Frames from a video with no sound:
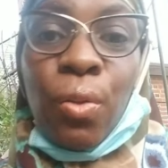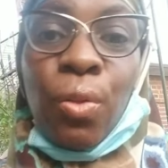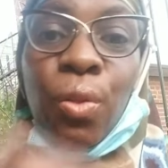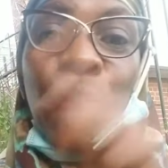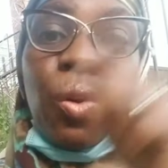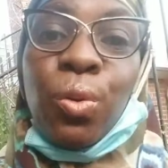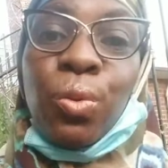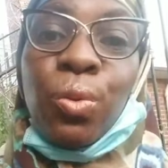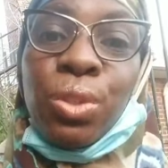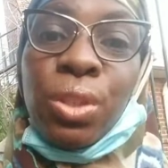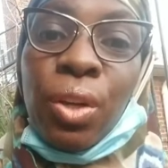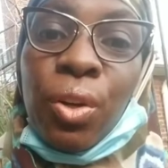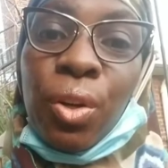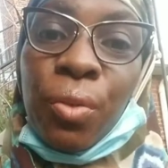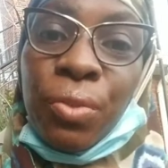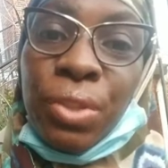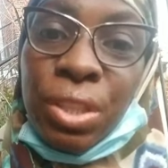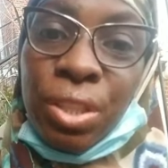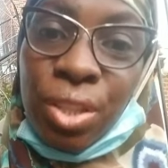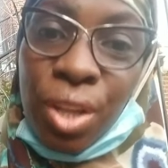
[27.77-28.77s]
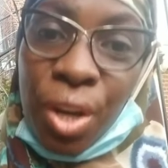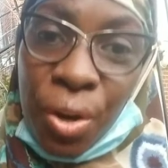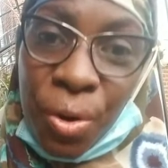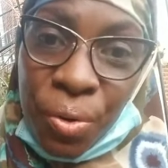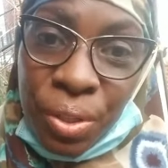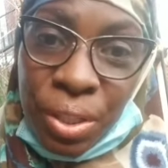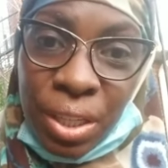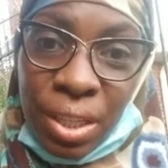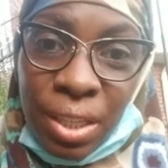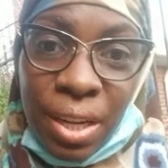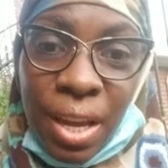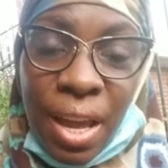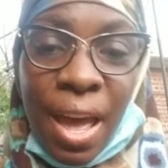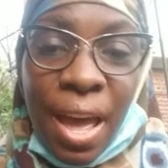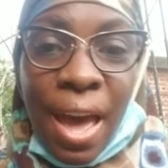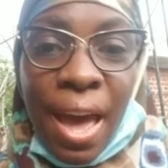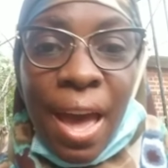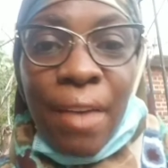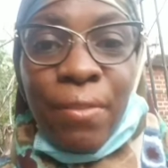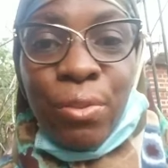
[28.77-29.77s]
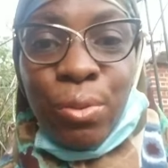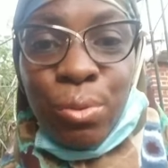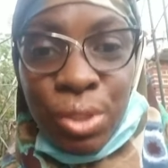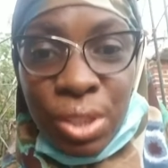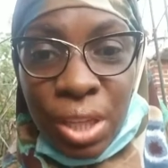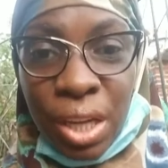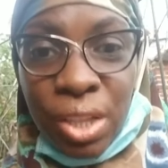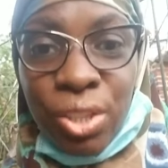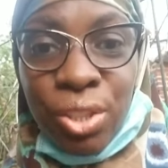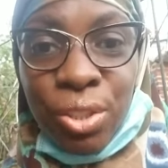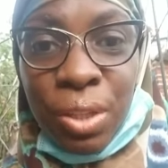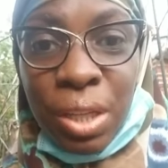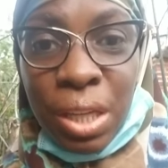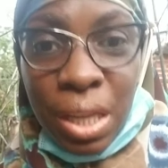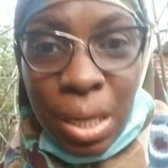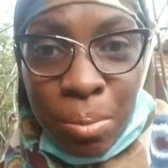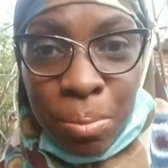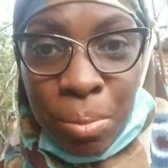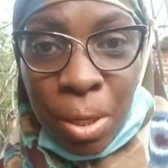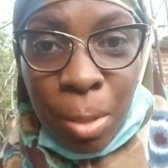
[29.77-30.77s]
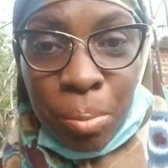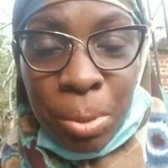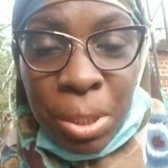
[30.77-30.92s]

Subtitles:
those that are returning, have you checked your email?